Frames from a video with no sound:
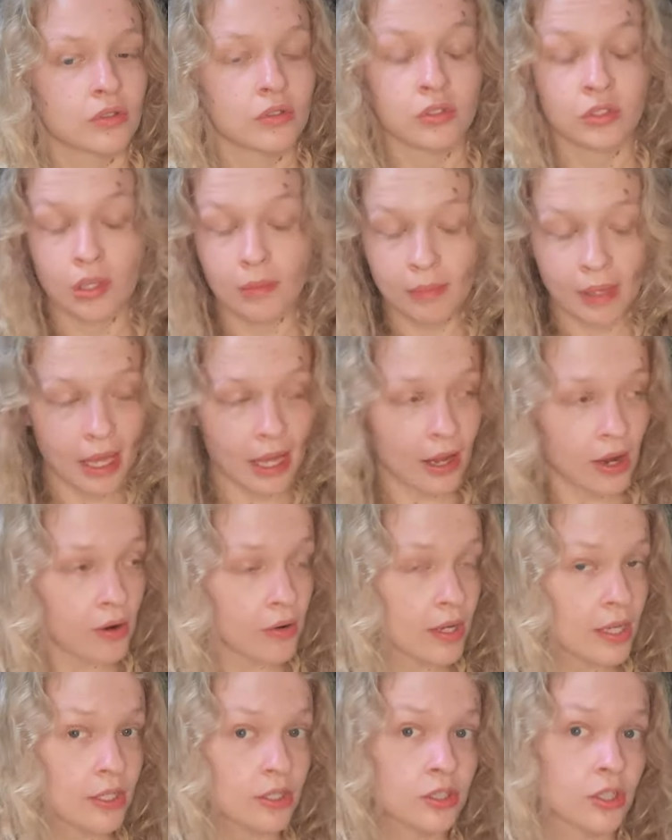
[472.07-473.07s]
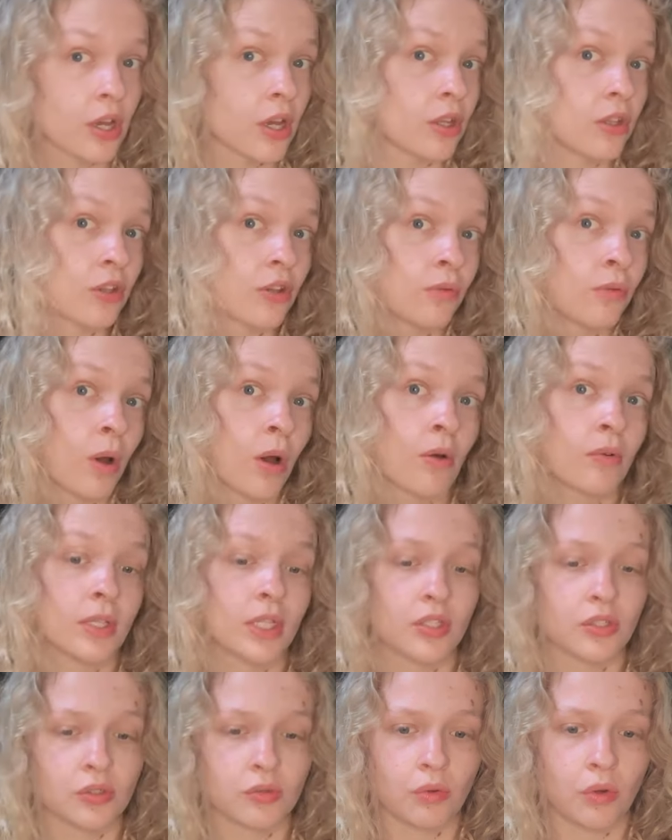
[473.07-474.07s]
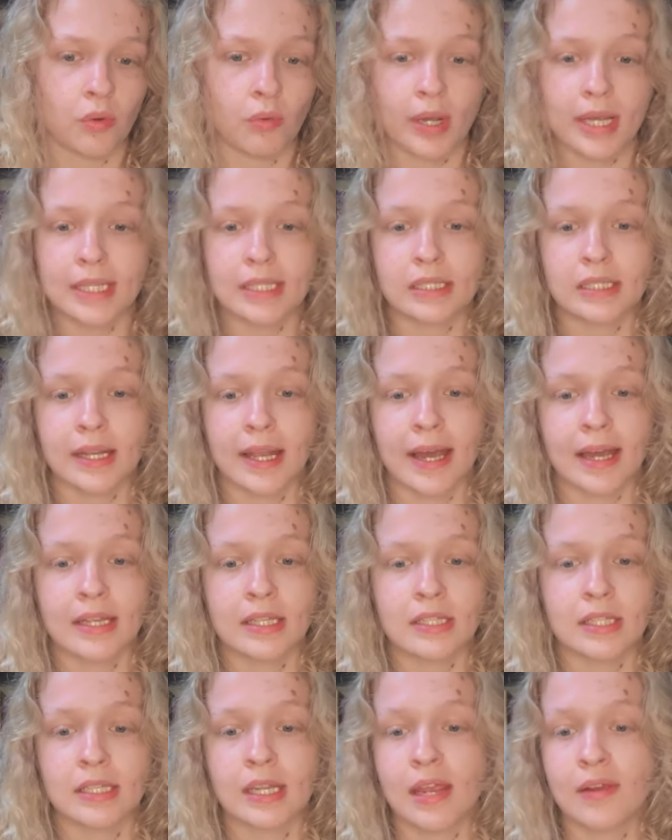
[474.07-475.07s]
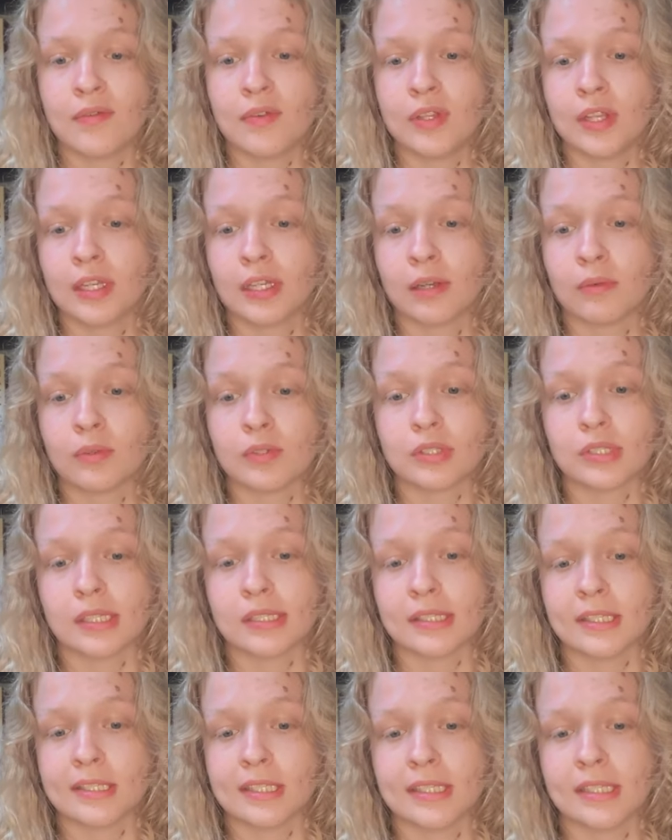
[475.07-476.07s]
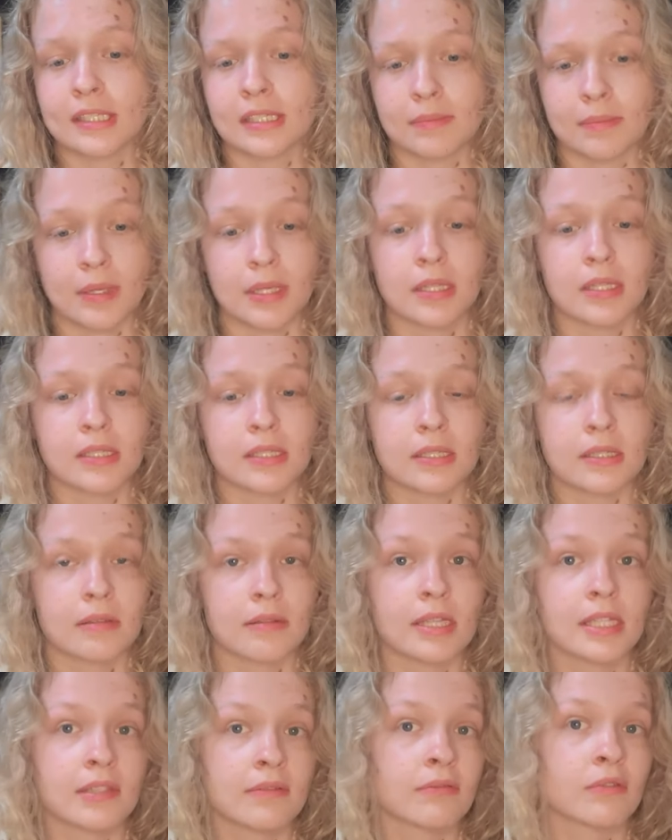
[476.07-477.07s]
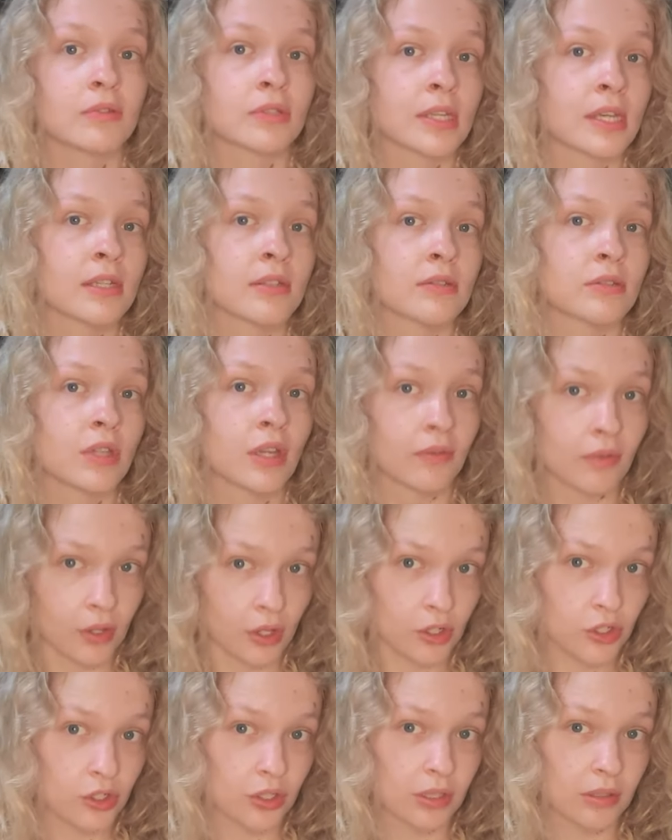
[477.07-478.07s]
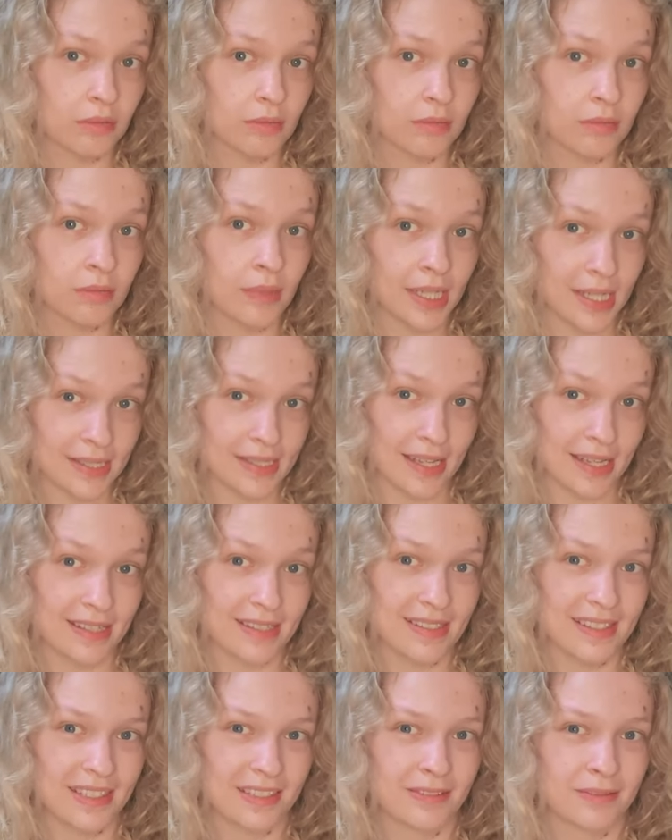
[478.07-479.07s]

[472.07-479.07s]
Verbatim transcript: Somehow it turned the world into a wasteland, and everything that wasn't a city disappeared. This feels like Divergent, in a sense.